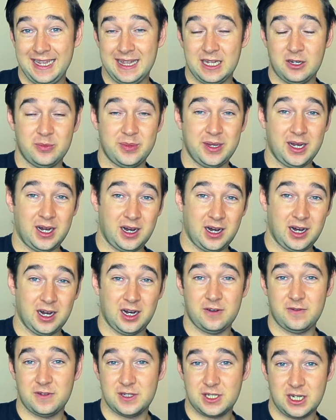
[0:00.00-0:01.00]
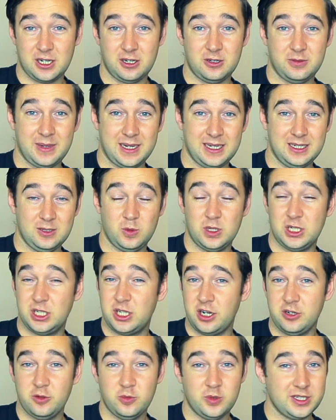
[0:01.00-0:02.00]
That would be a half a tone bend. We
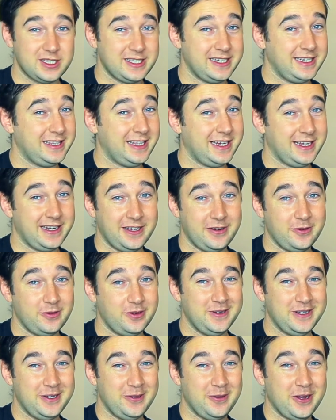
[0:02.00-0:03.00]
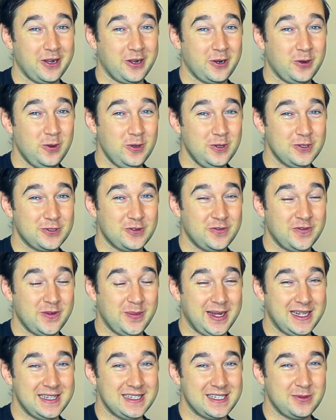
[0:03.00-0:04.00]
don't want to hit that note. We're doing a quarter of a
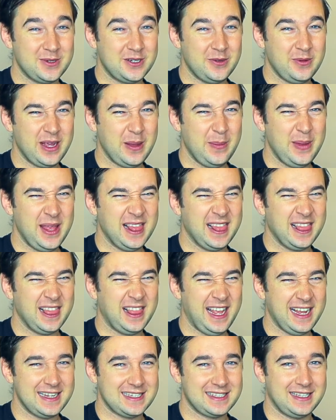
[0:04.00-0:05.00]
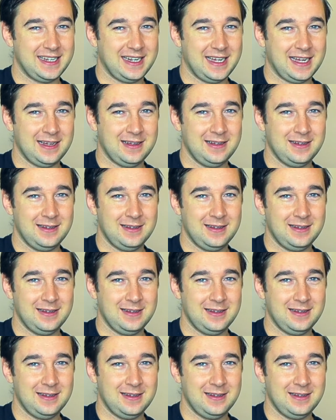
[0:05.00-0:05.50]
bend, so we're doing a bit less than that.